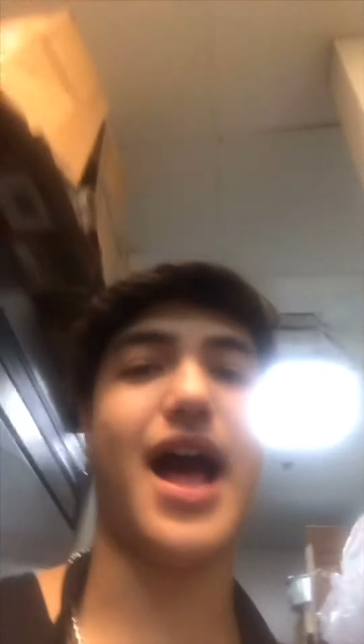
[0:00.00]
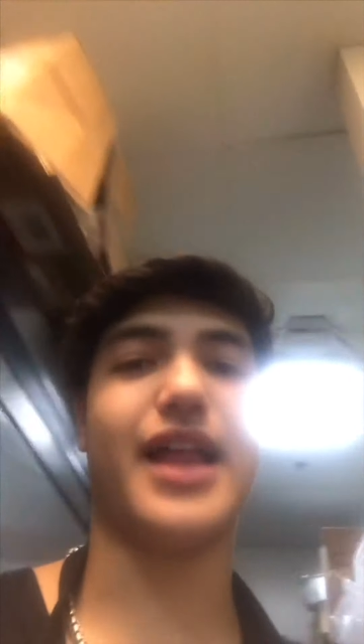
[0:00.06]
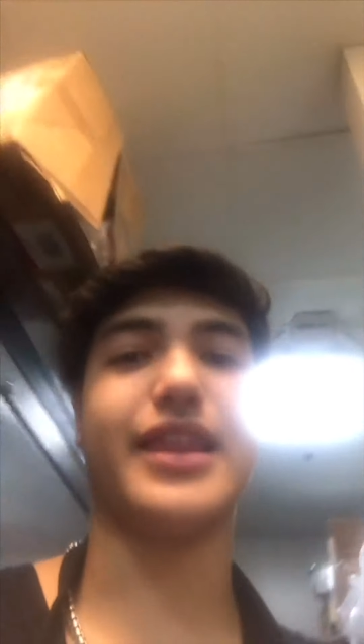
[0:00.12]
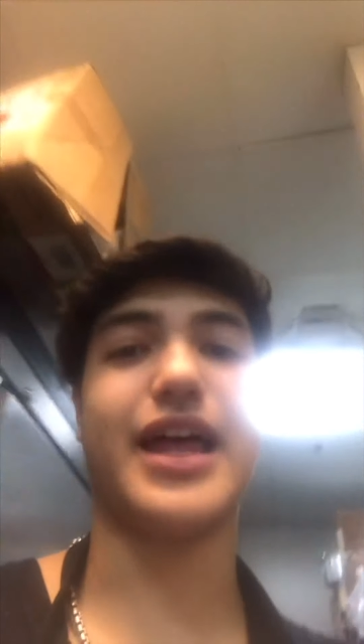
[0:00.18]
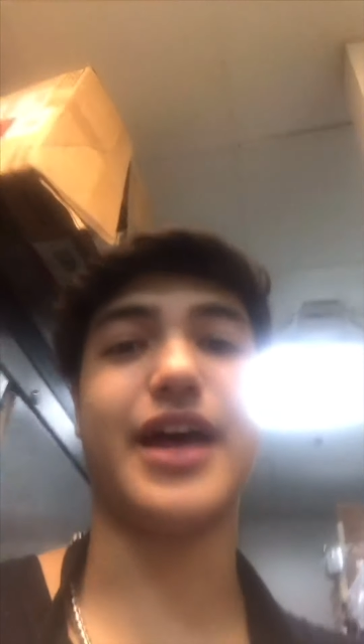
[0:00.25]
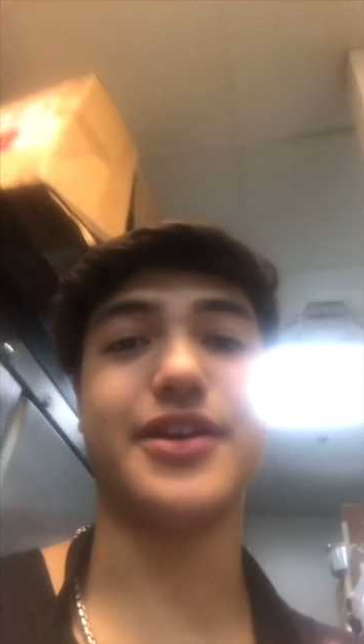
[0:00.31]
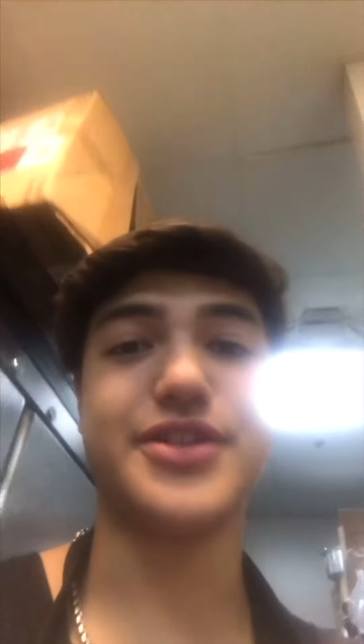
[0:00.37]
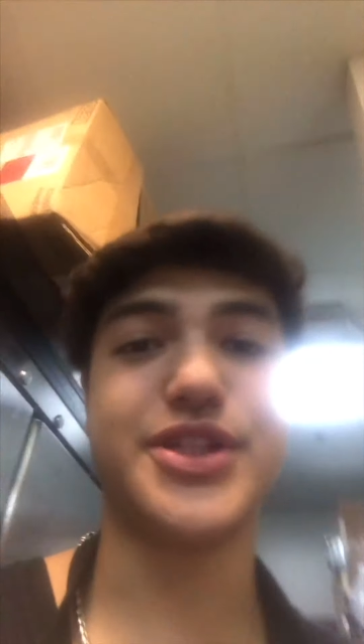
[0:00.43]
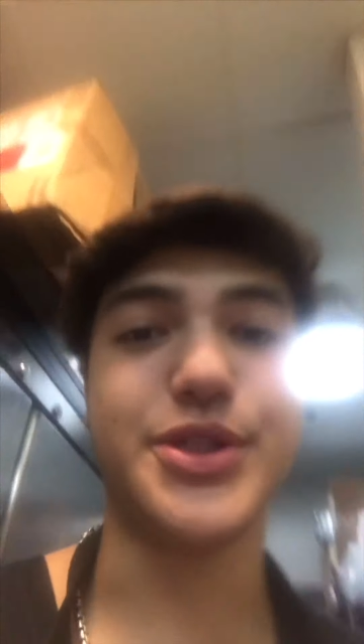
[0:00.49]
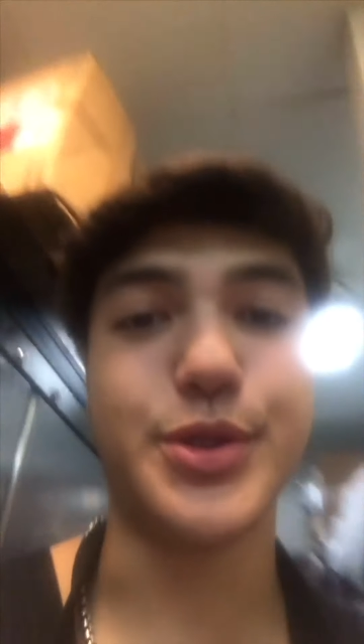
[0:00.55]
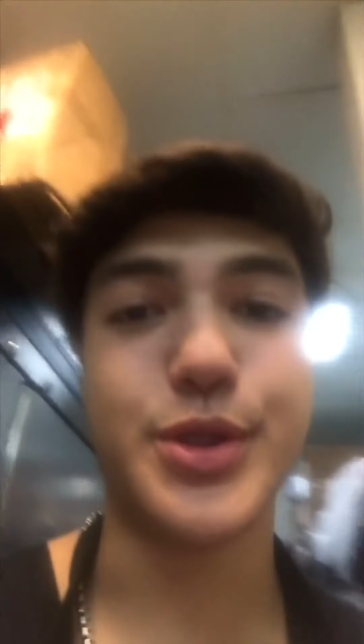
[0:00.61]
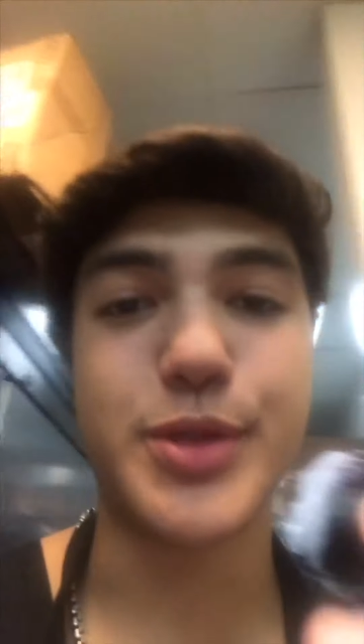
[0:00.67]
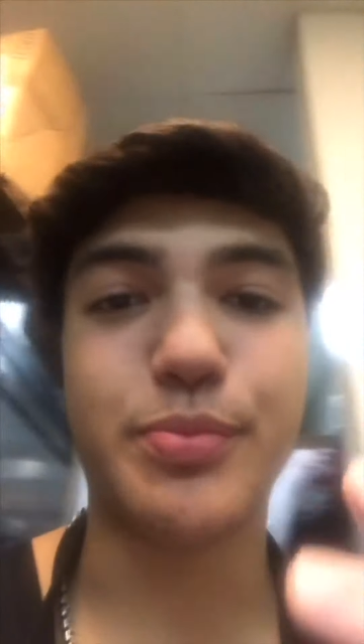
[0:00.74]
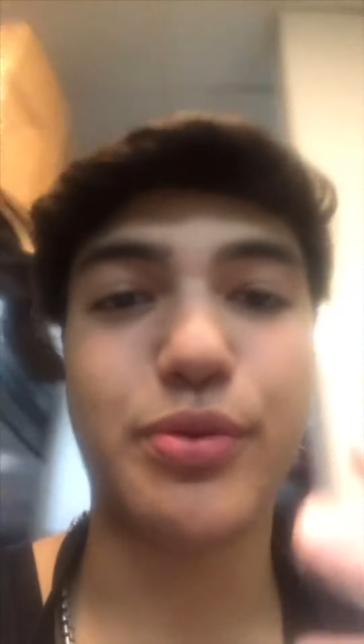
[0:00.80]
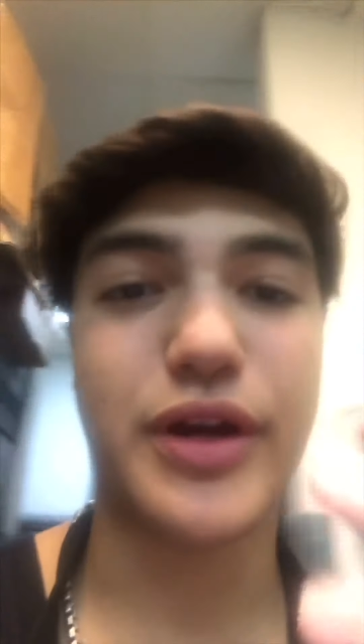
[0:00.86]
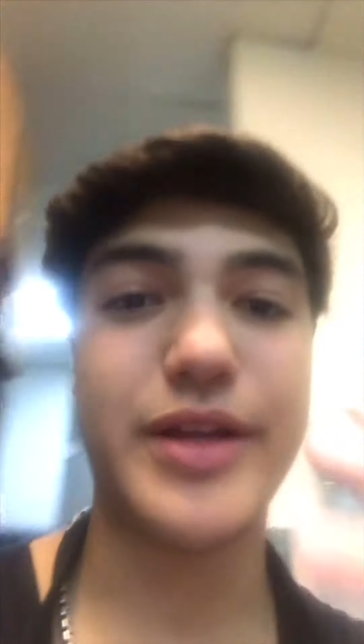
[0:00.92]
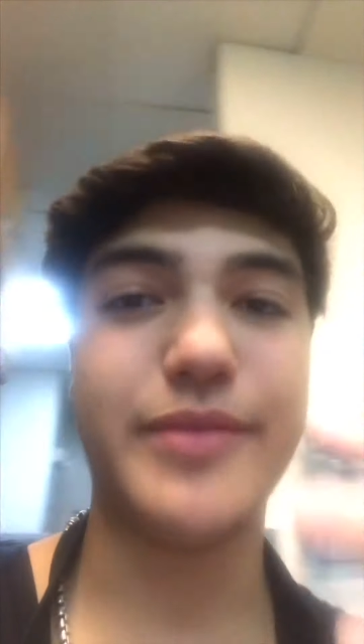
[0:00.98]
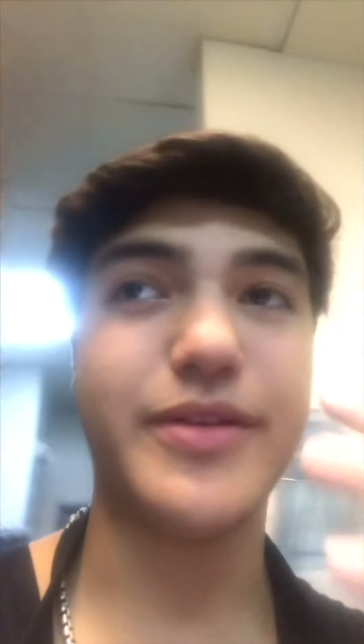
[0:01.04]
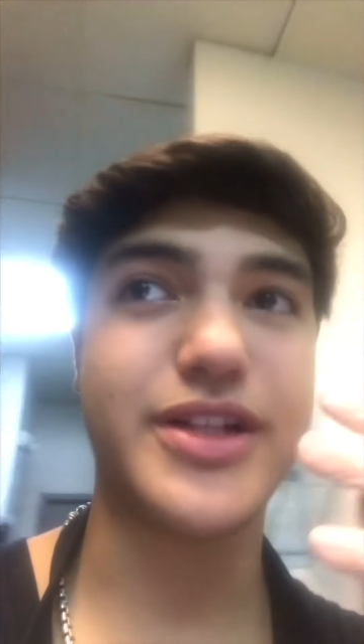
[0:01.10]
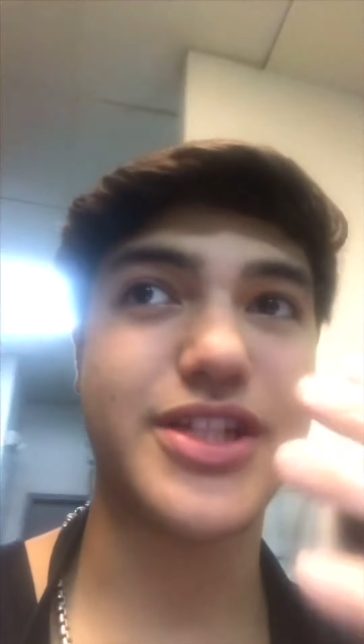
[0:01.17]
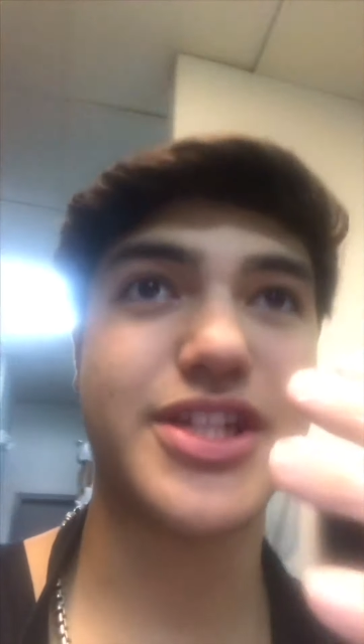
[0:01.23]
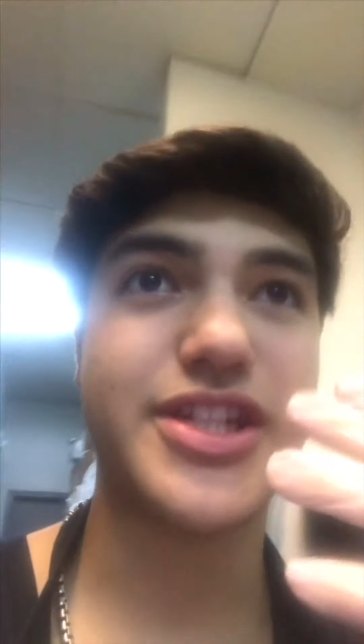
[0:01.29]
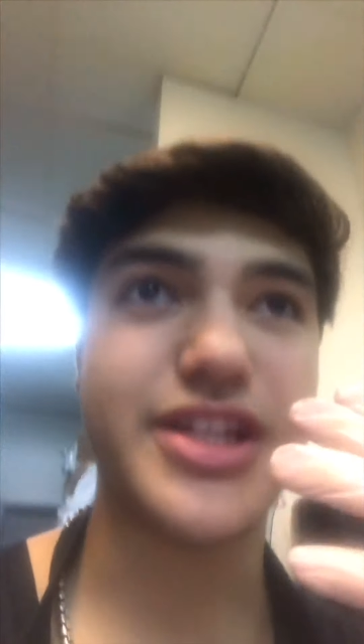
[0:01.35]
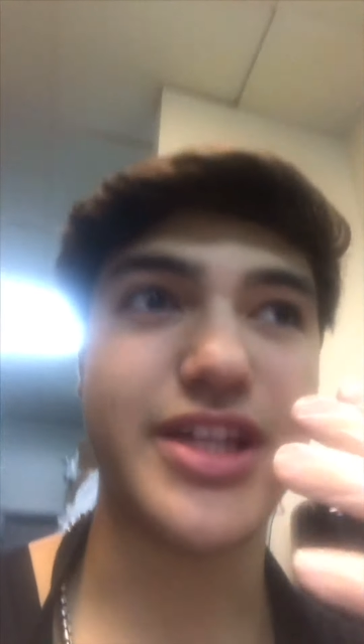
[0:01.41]
allows you to pretty much
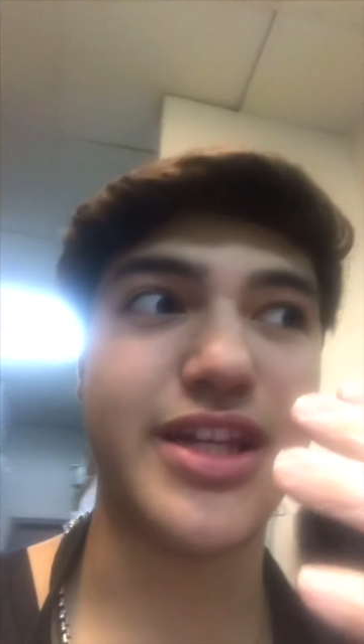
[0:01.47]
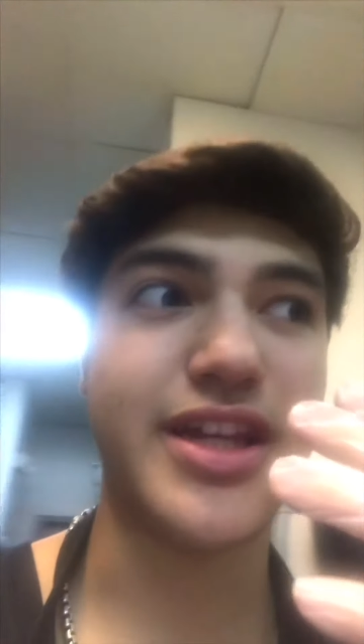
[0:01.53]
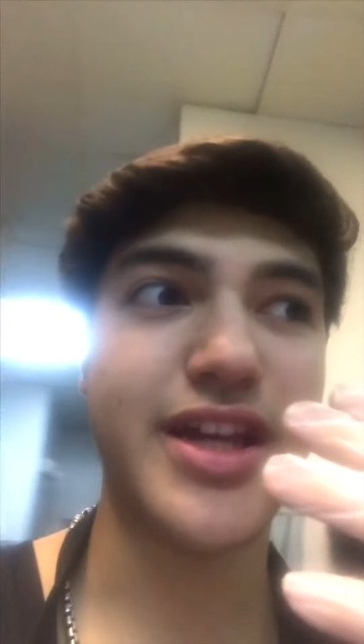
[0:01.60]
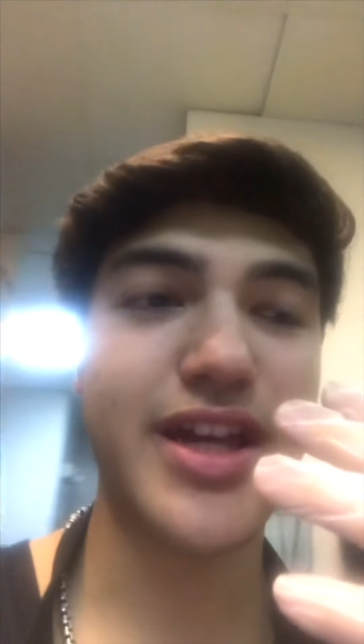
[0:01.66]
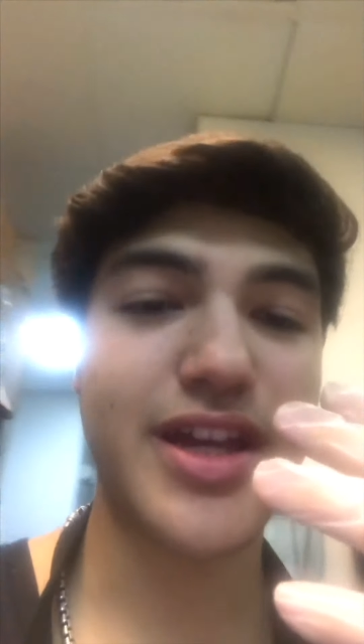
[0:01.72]
see.